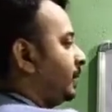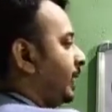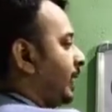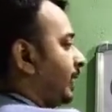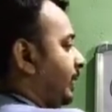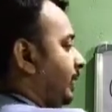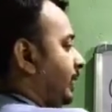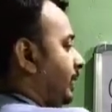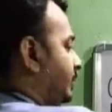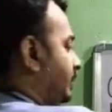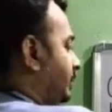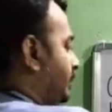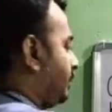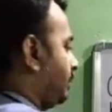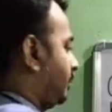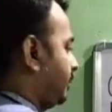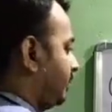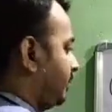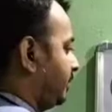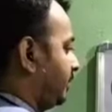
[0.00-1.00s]

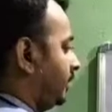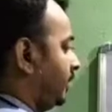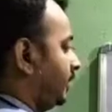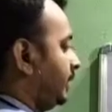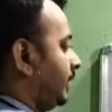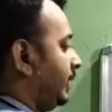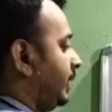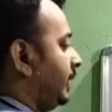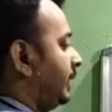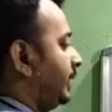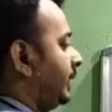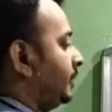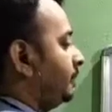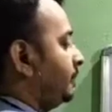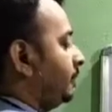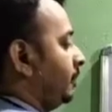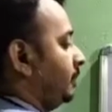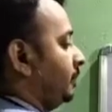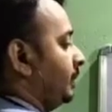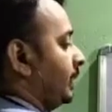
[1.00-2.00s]
brackets in the
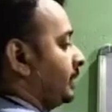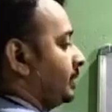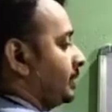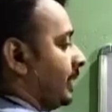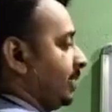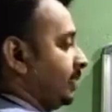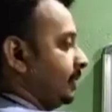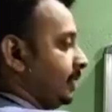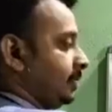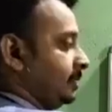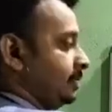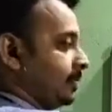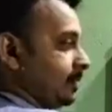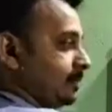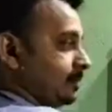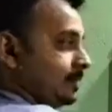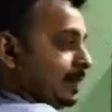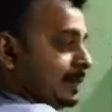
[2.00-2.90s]
following sentences.